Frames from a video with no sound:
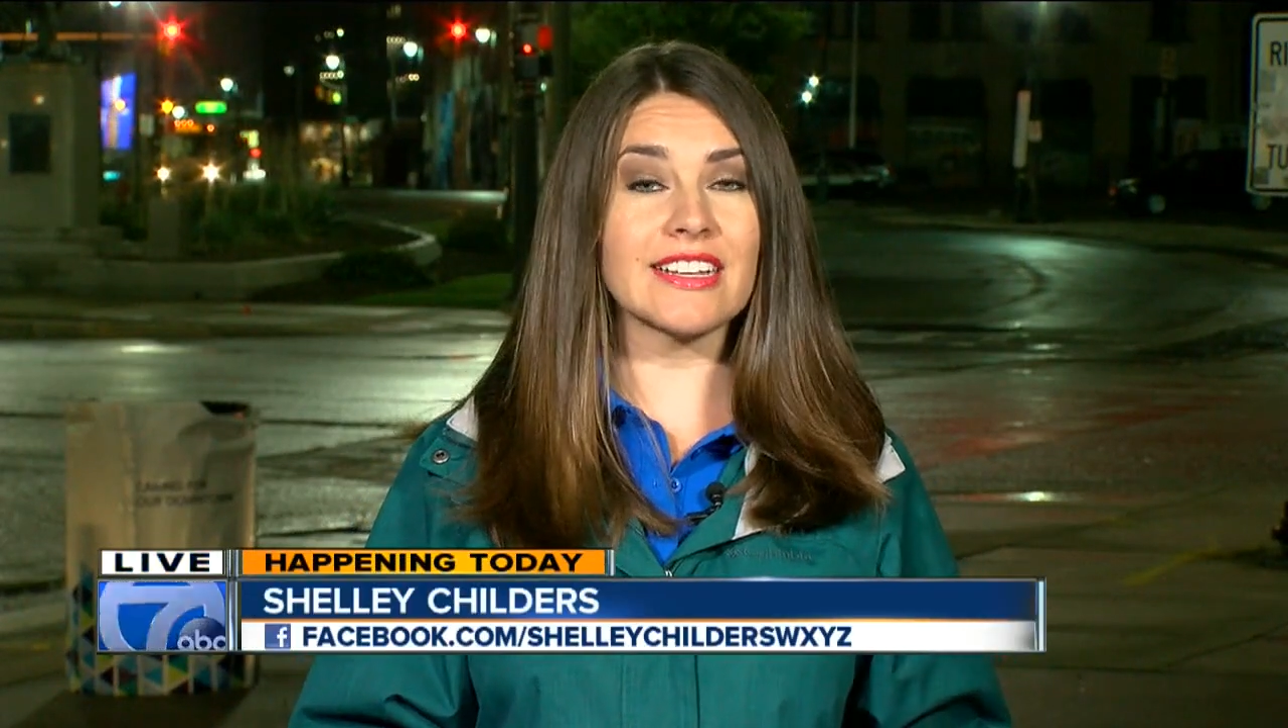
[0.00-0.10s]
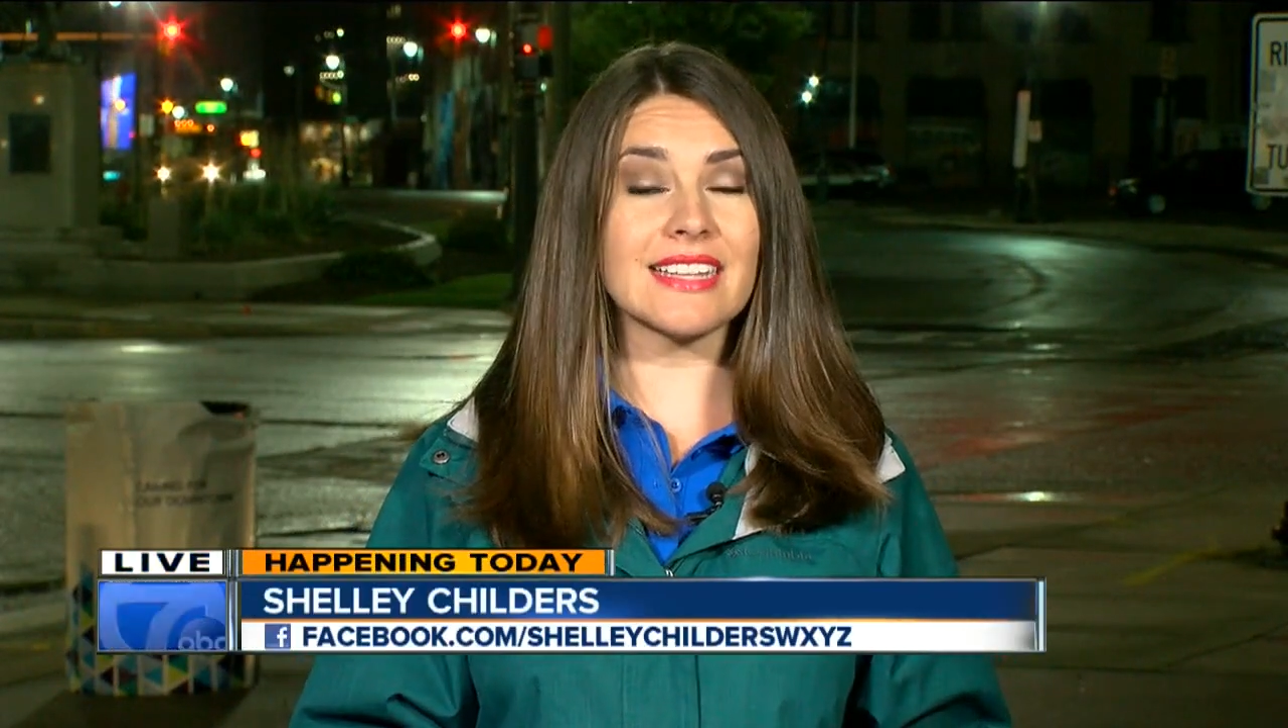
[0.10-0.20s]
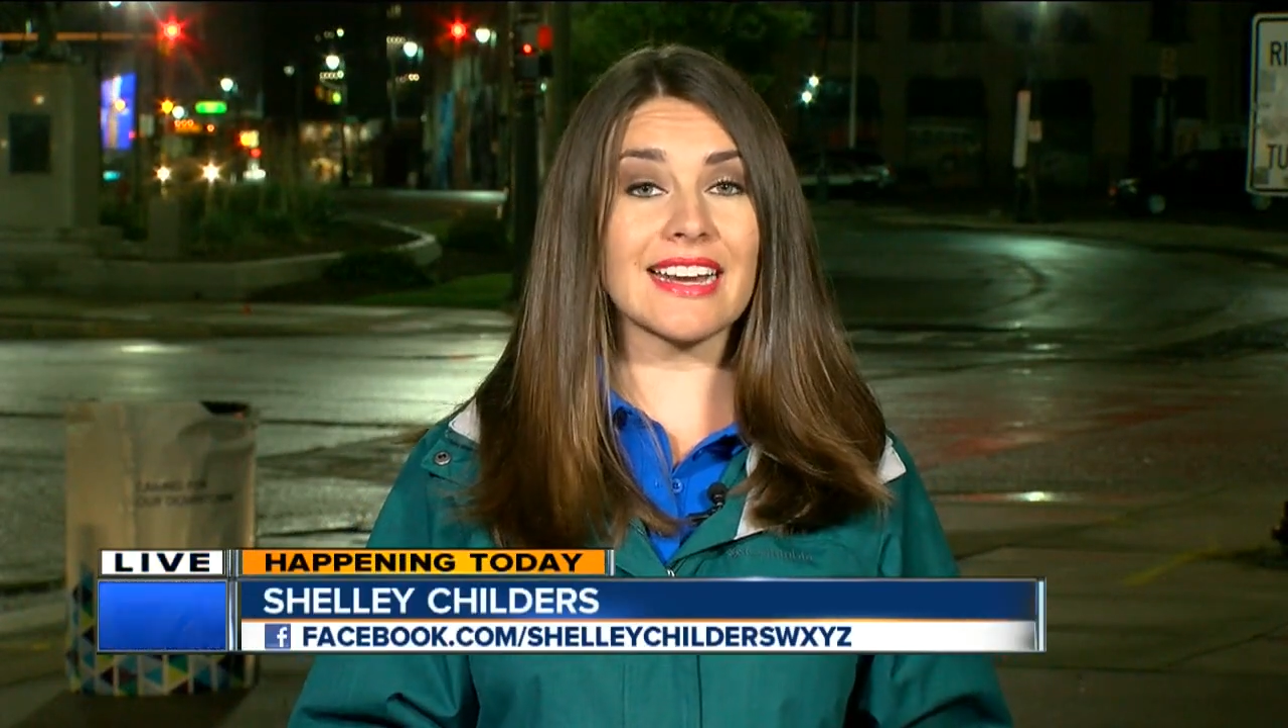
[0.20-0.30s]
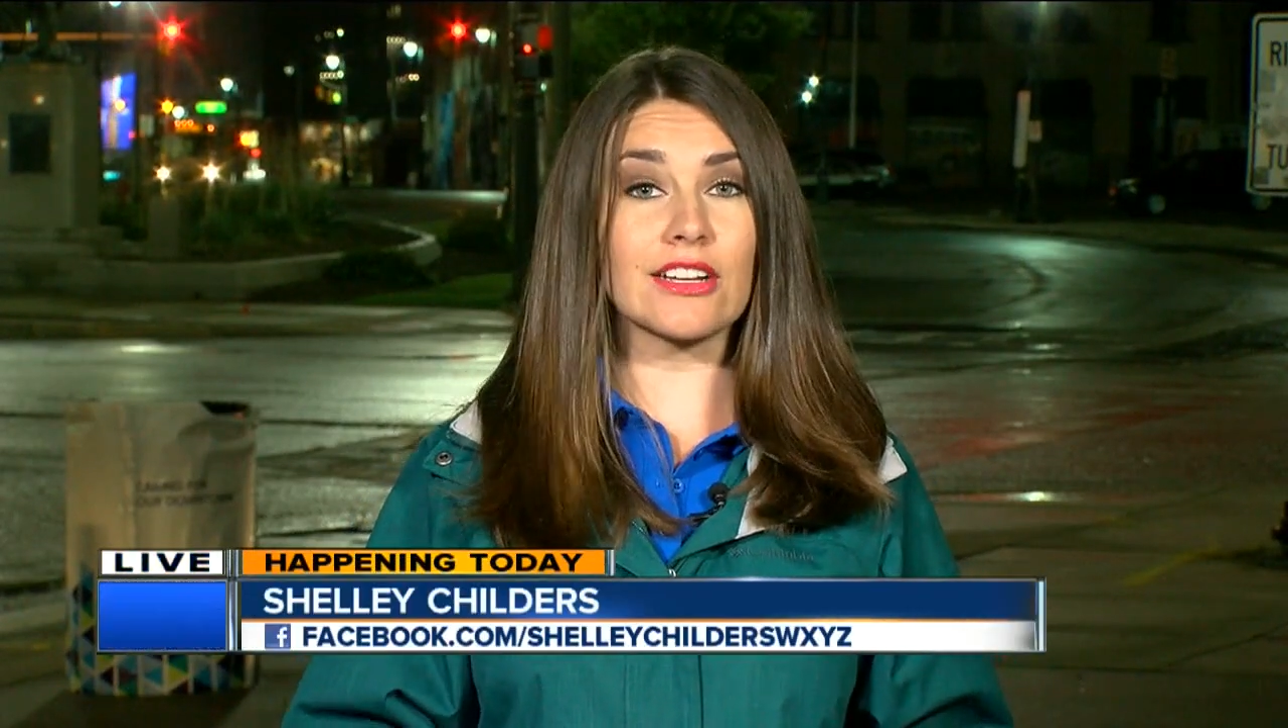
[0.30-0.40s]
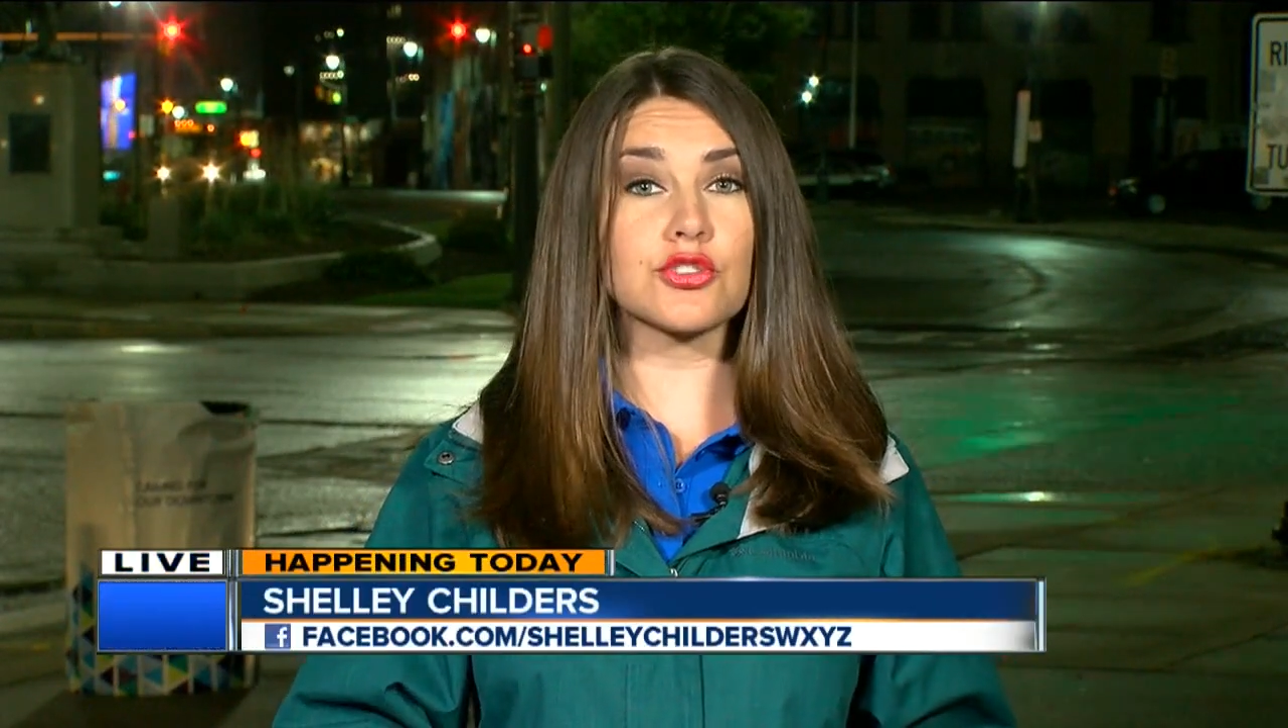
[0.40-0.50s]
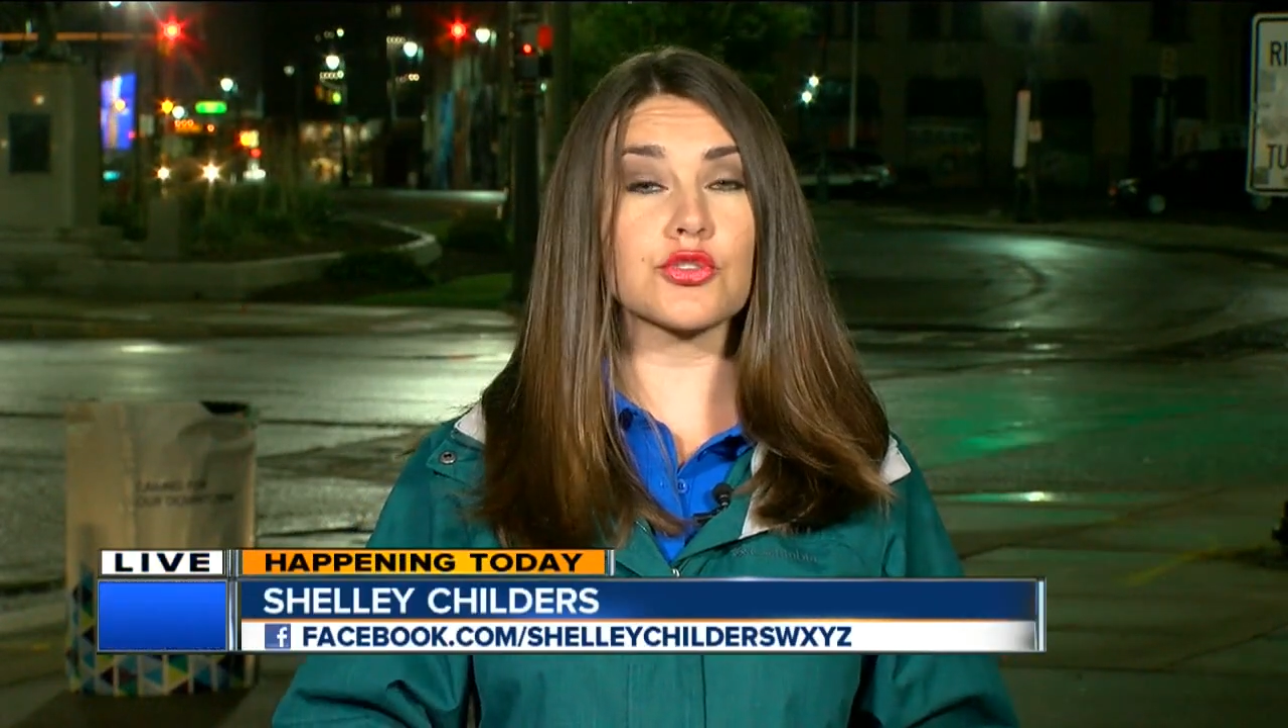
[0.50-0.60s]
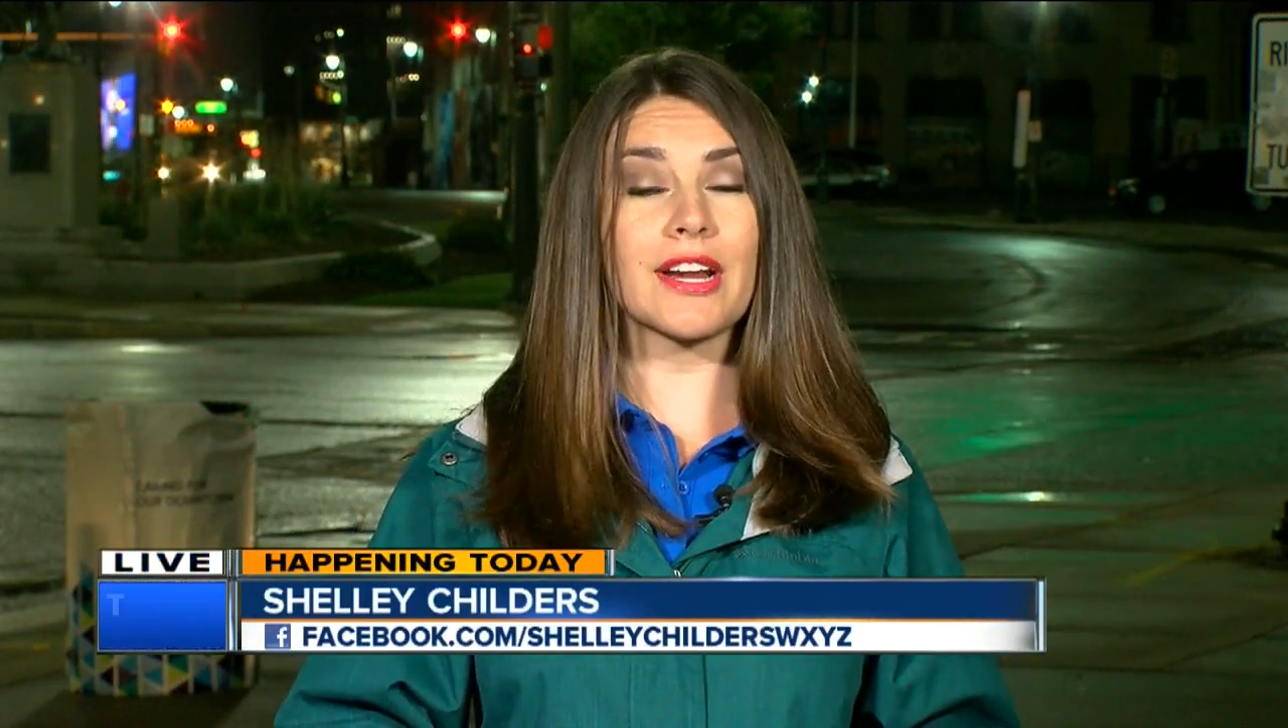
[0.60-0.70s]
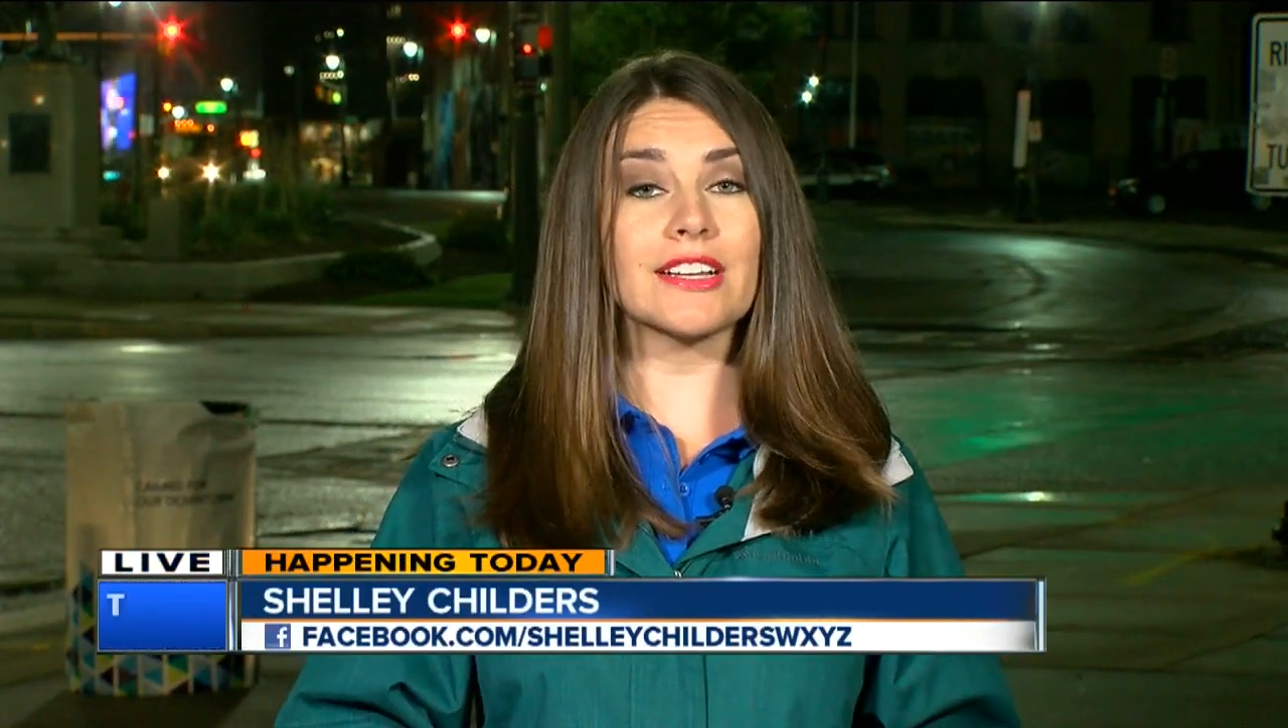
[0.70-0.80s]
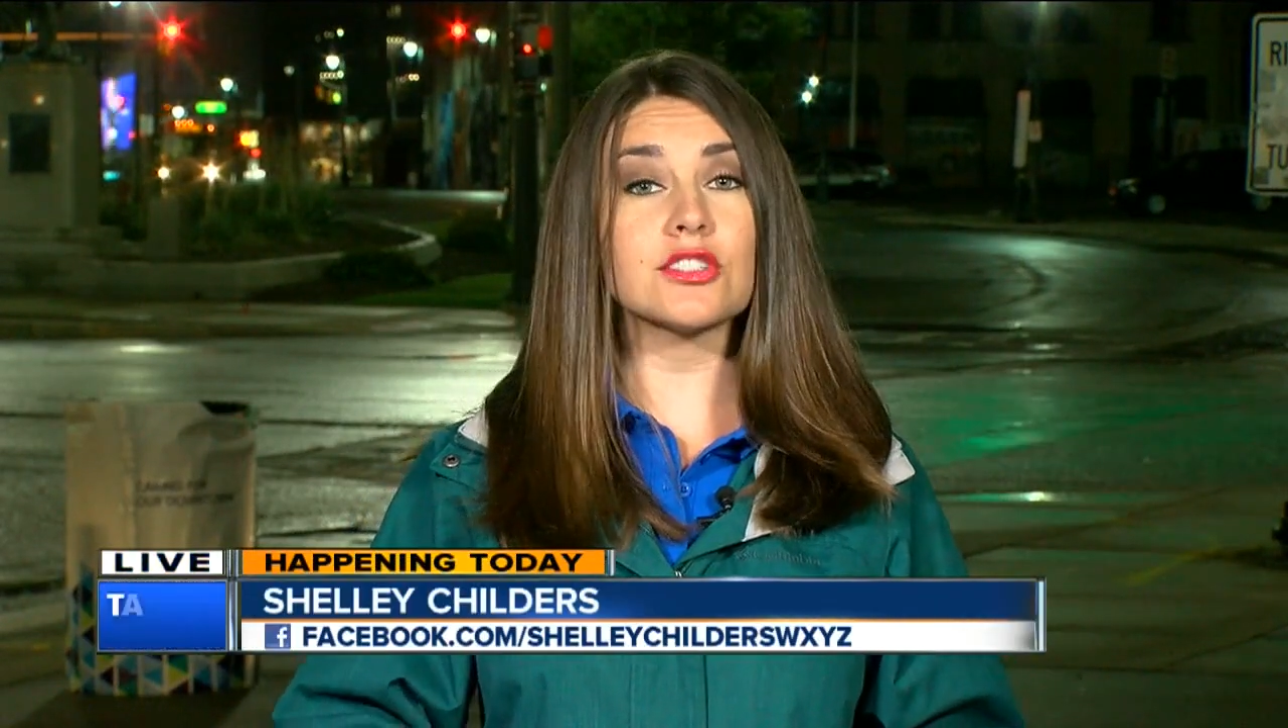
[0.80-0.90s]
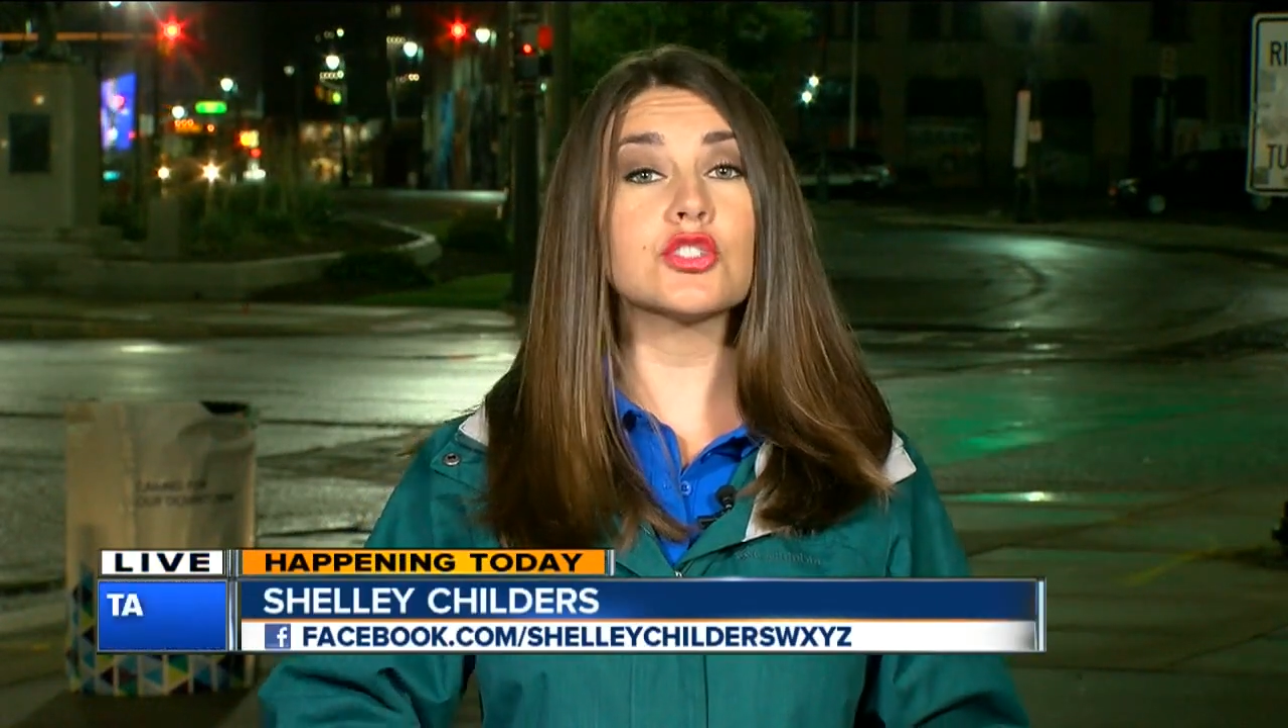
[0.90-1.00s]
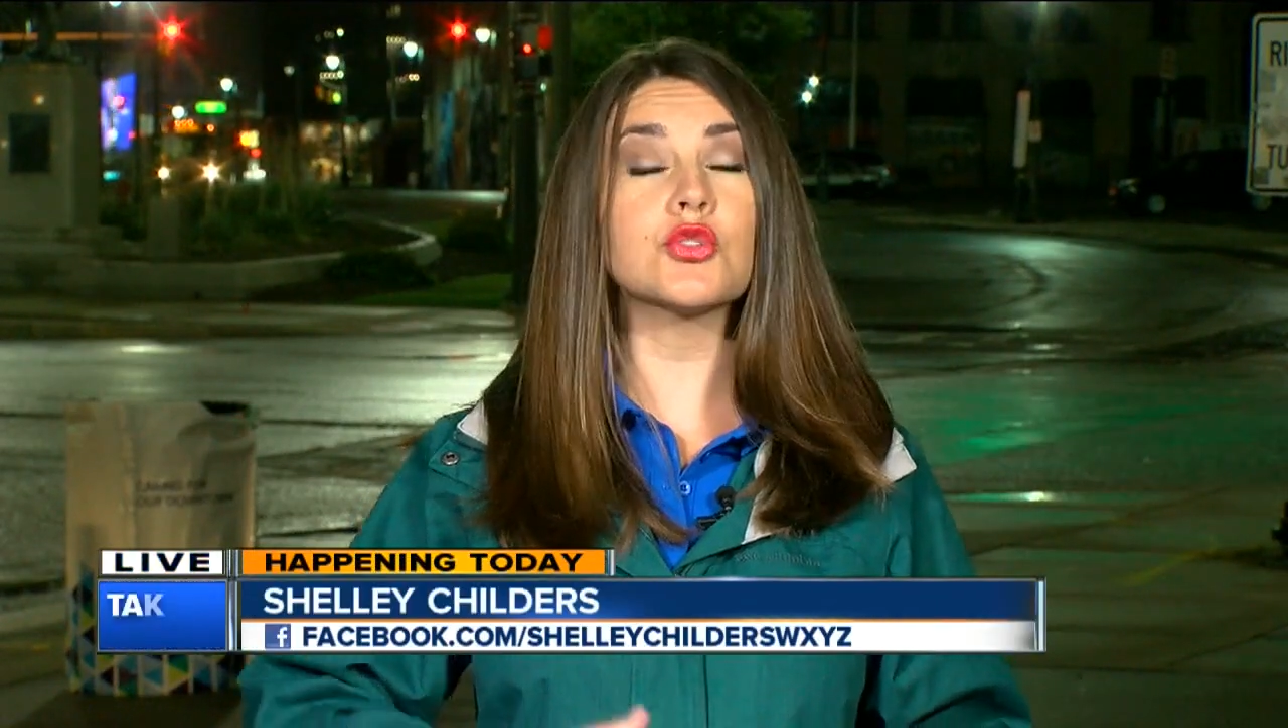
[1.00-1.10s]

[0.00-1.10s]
He's heading straight